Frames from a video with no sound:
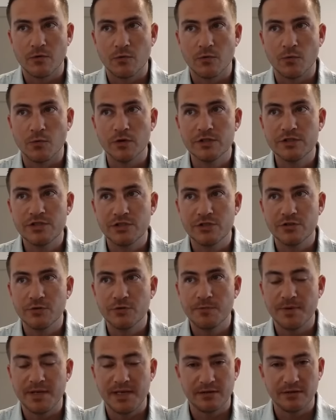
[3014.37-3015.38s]
would you
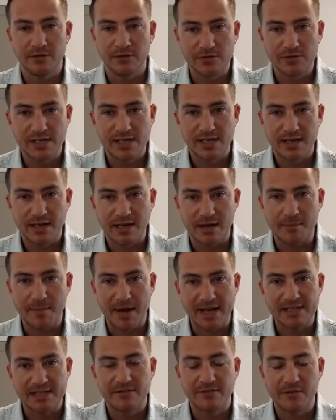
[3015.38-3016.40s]
be losing a
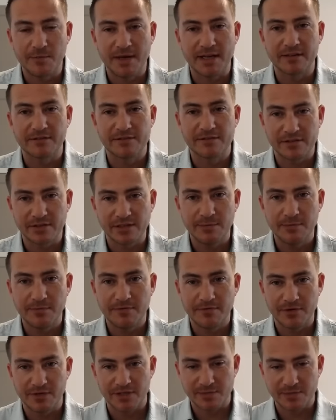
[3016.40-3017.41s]
massive amount of sleep
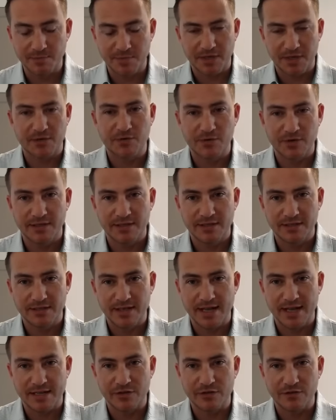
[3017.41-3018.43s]
for this Bitcoin
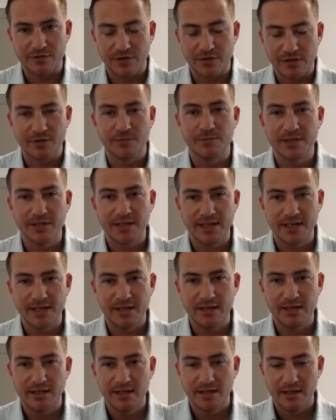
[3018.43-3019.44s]
that you've
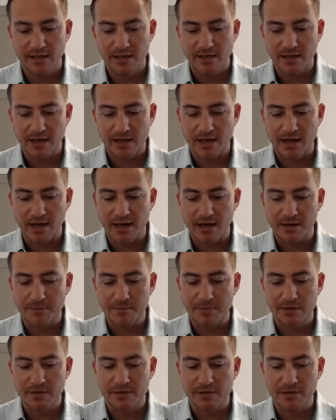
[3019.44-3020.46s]
accumulated
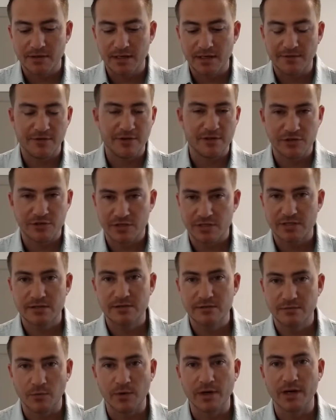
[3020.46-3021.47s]
if it
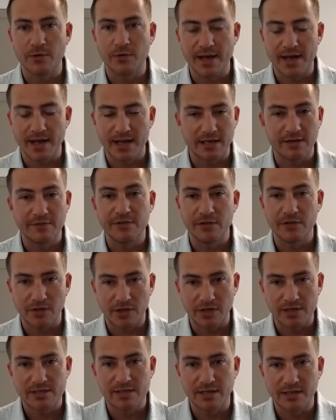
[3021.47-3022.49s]
just went away and if you
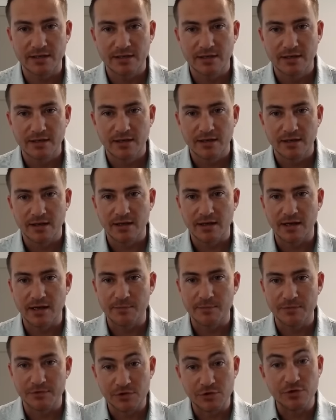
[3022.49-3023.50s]
lost it?
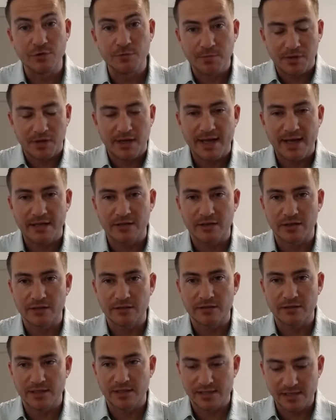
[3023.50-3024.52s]
Do you plan
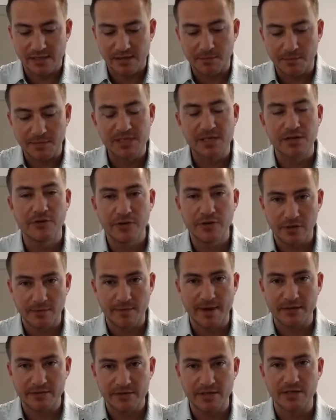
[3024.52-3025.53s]
on, is it a material
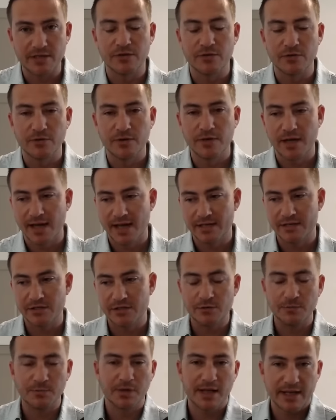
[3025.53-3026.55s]
amount to you, and do
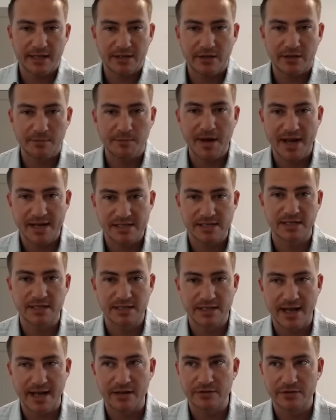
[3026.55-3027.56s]
you plan on passing
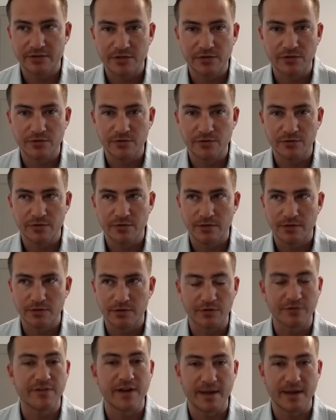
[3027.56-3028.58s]
it down to
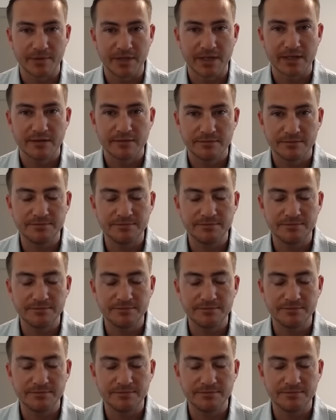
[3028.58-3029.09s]
your family?